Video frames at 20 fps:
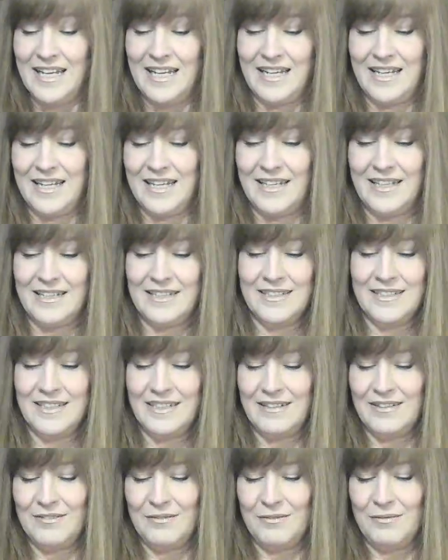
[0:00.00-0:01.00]
And
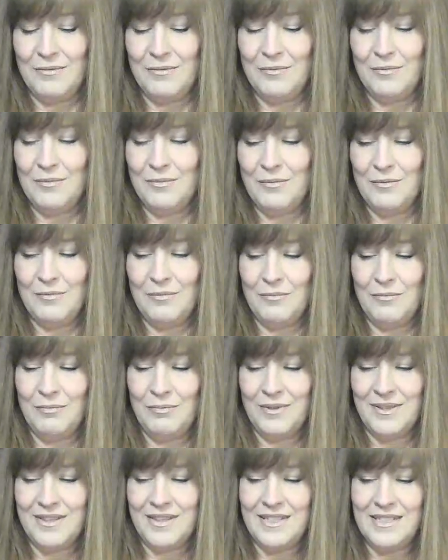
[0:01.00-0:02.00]

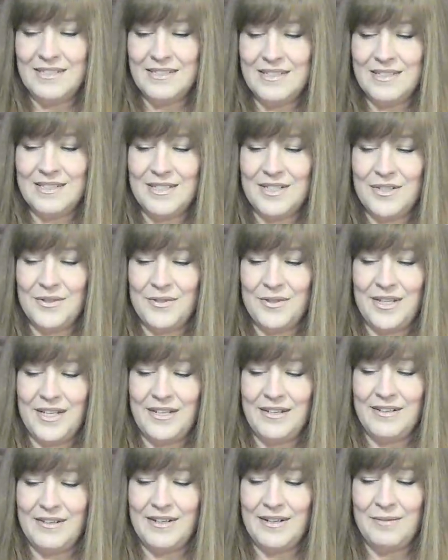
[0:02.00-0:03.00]
with these two
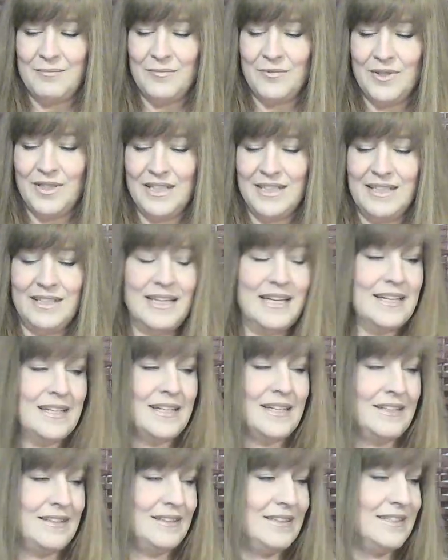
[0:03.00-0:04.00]
here, I'm really
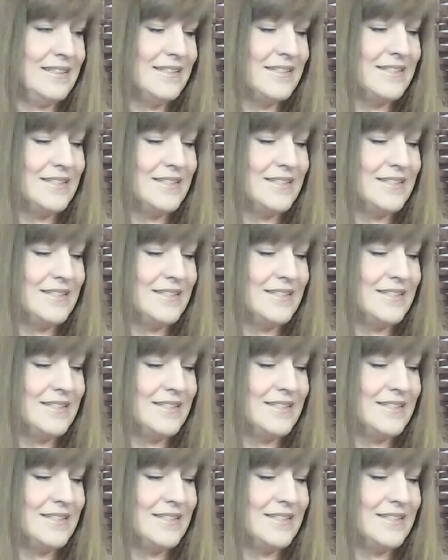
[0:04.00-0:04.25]
liking this.